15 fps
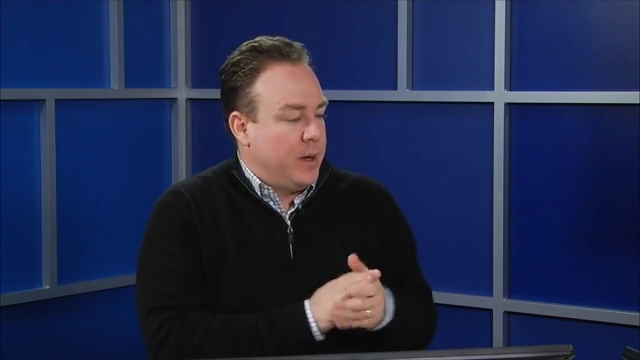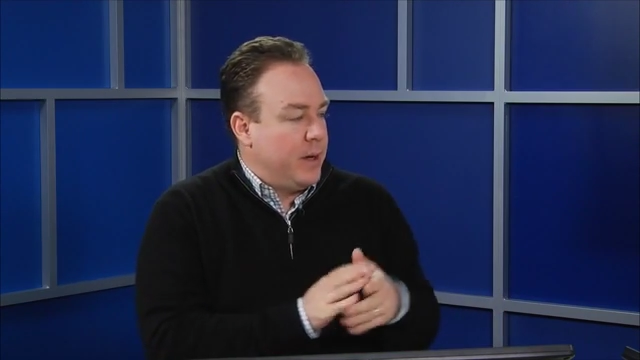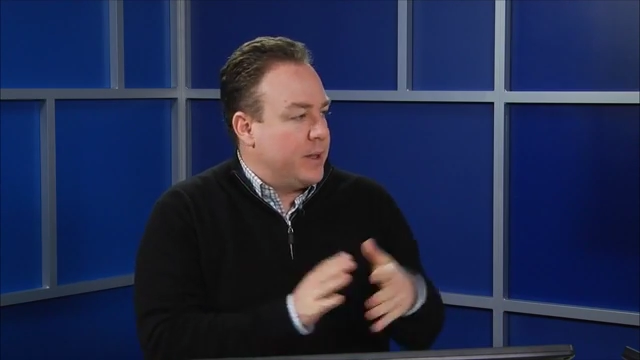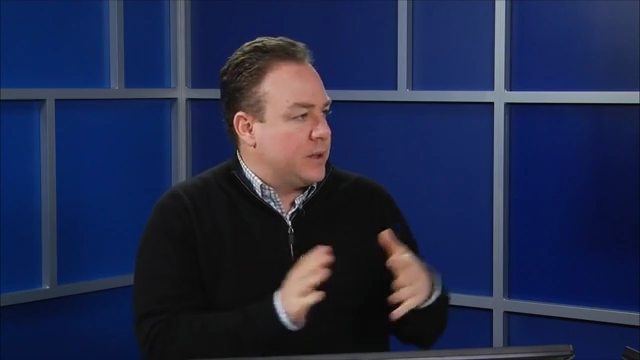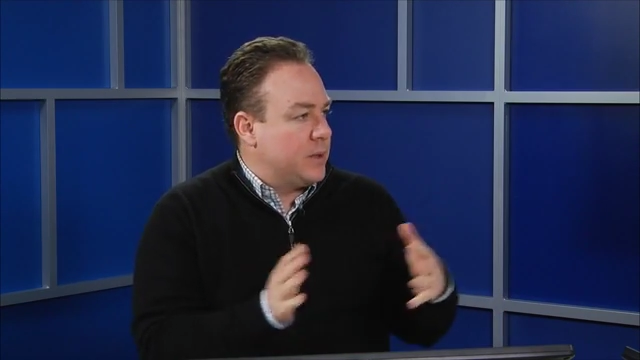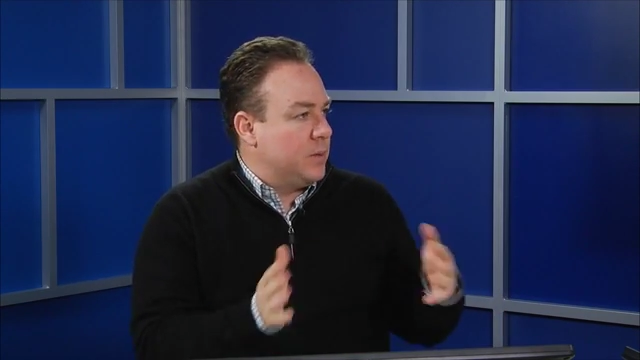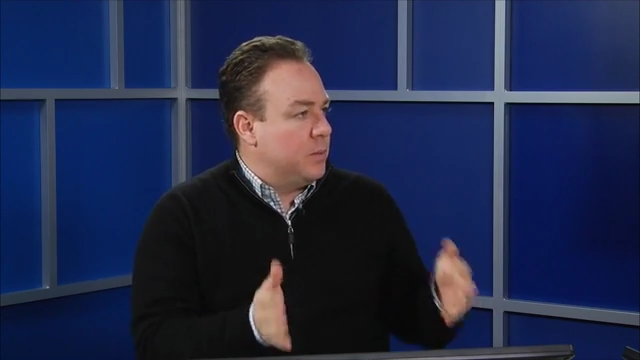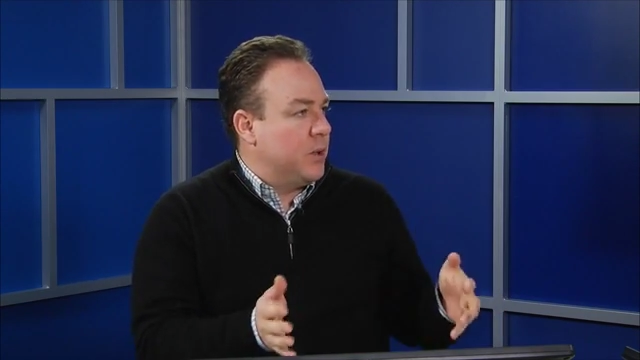
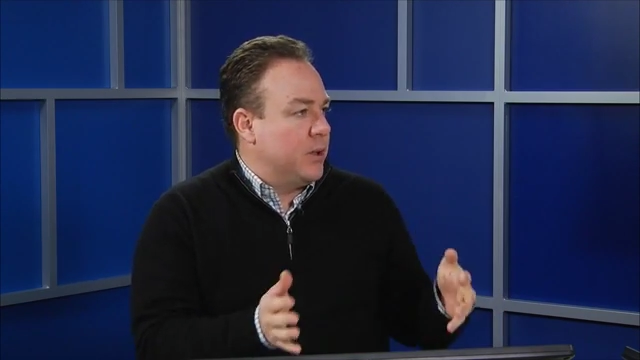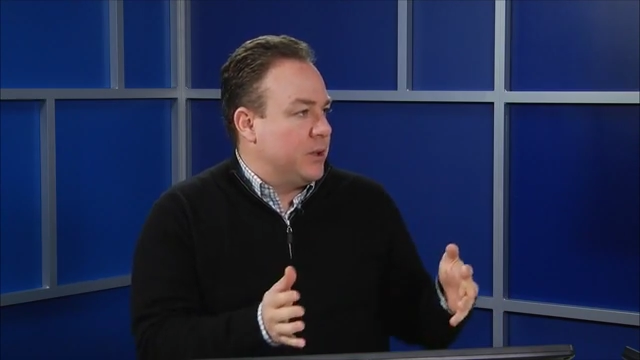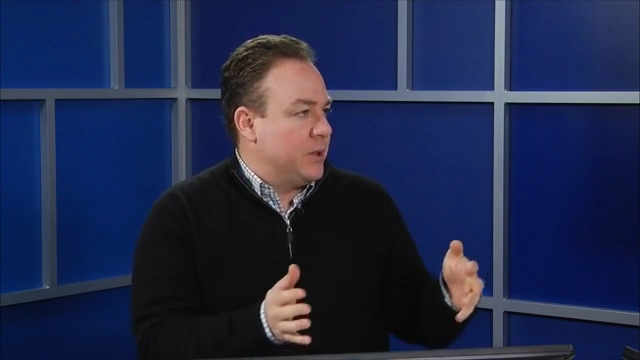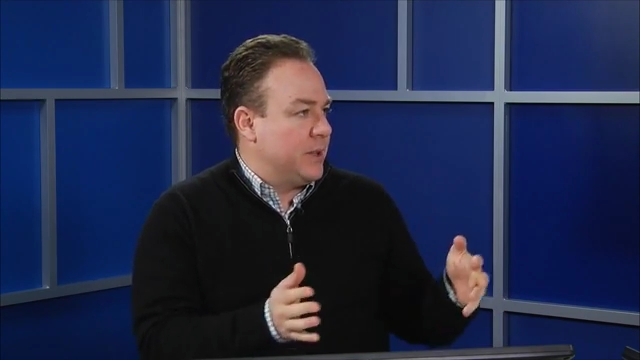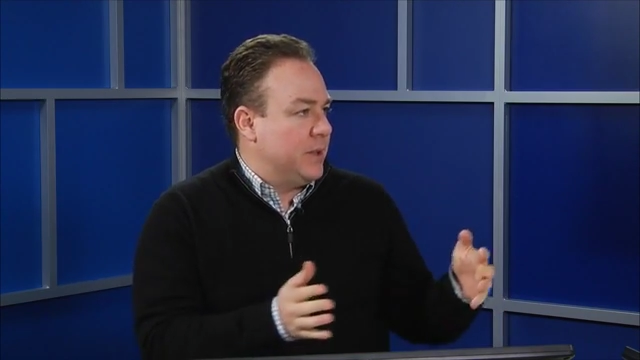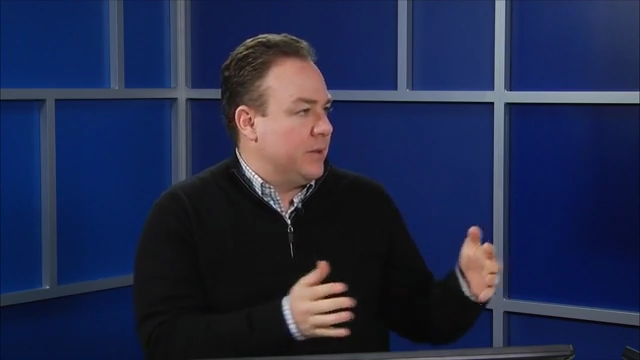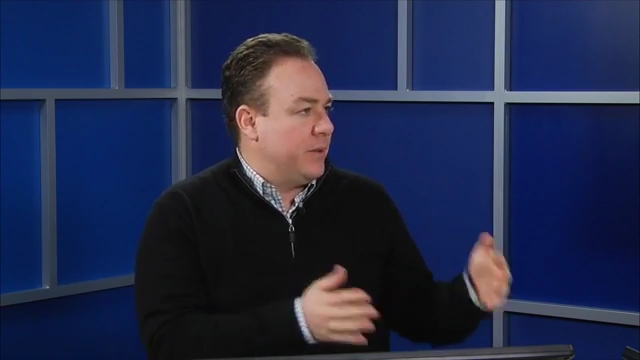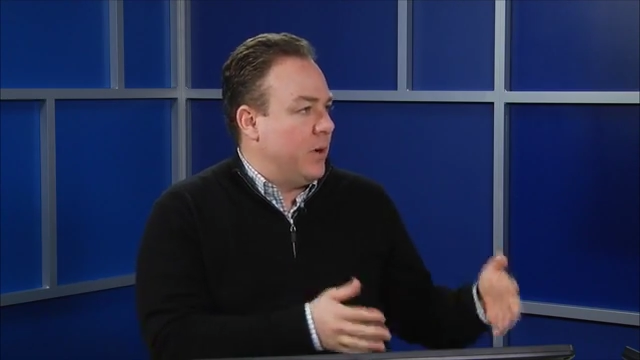it's the
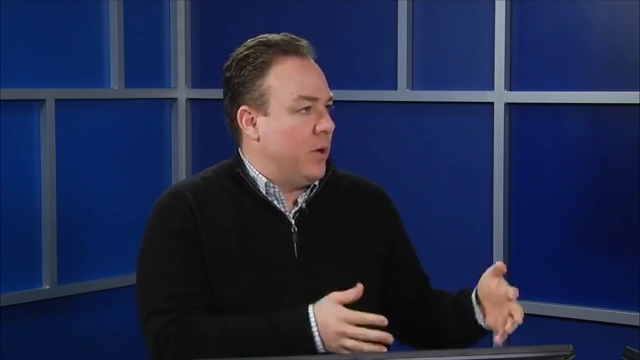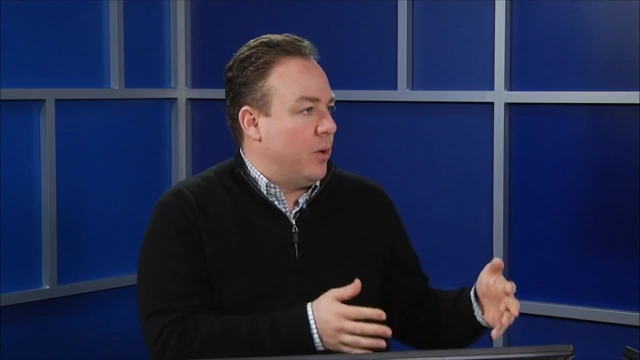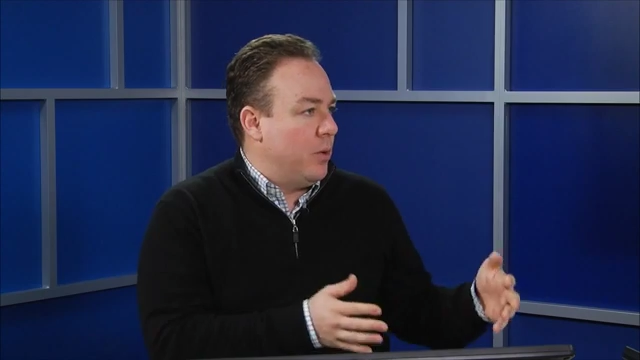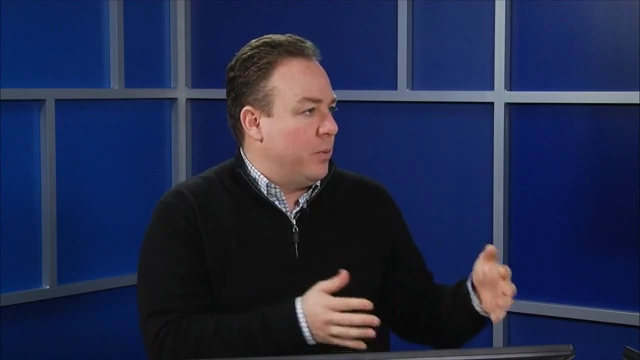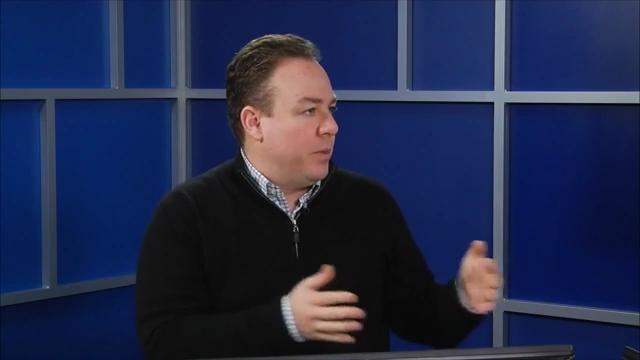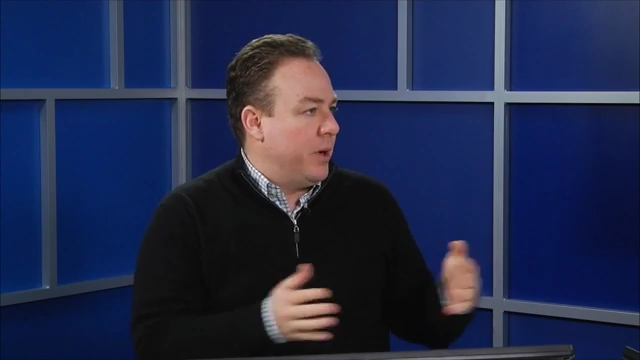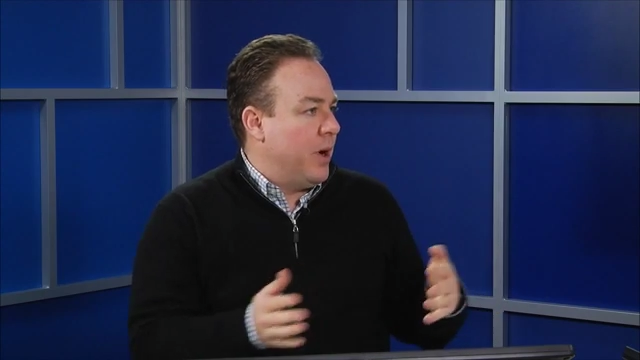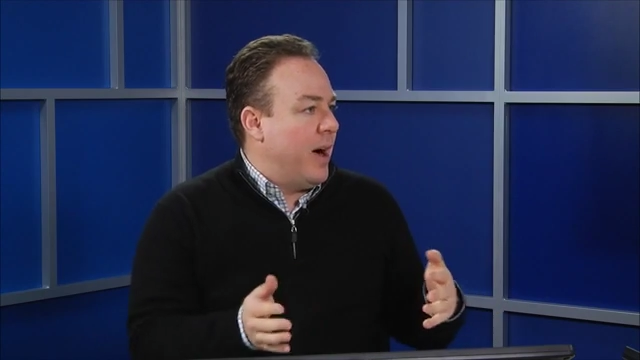merging of
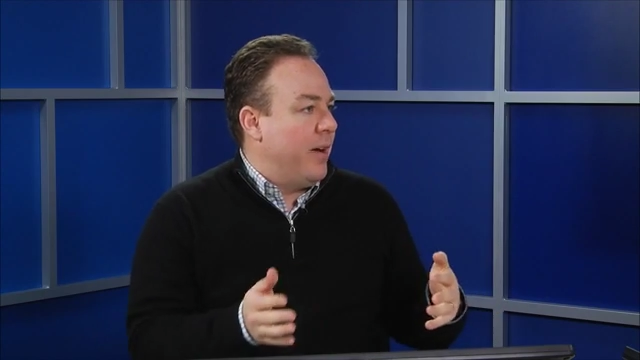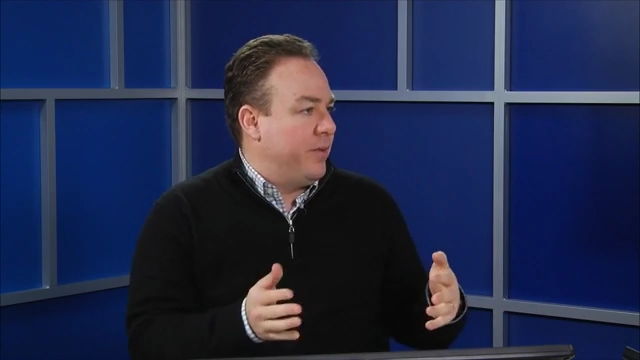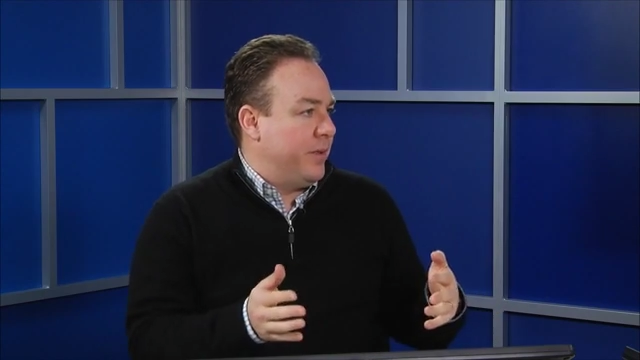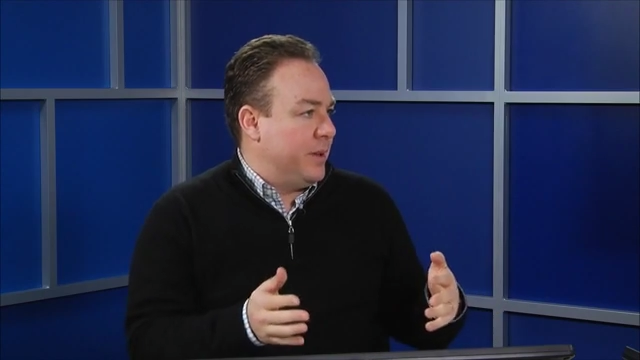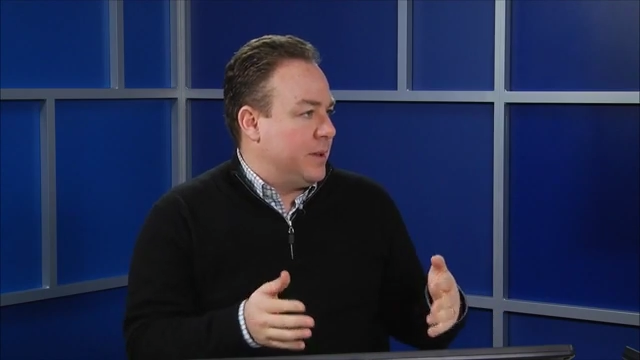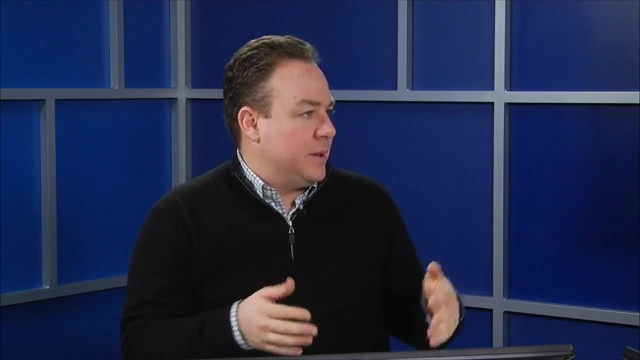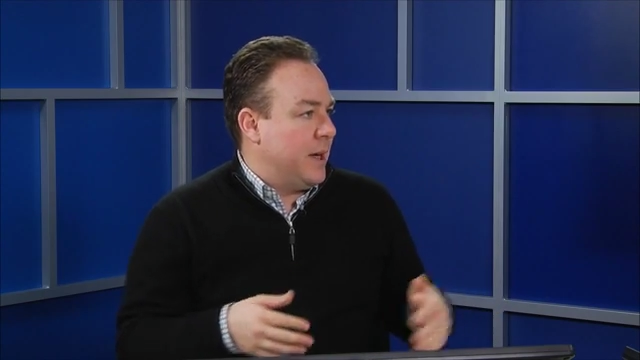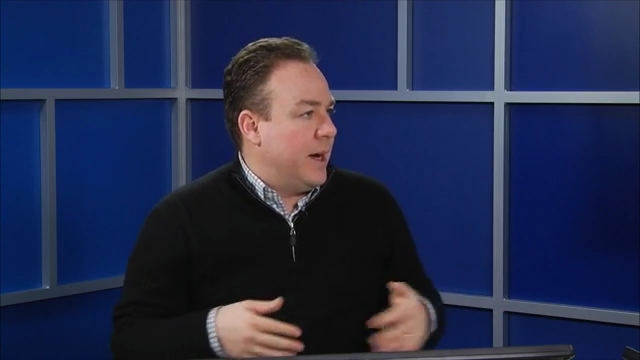home and
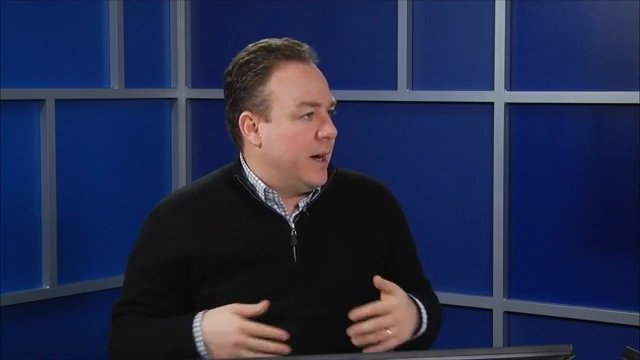office.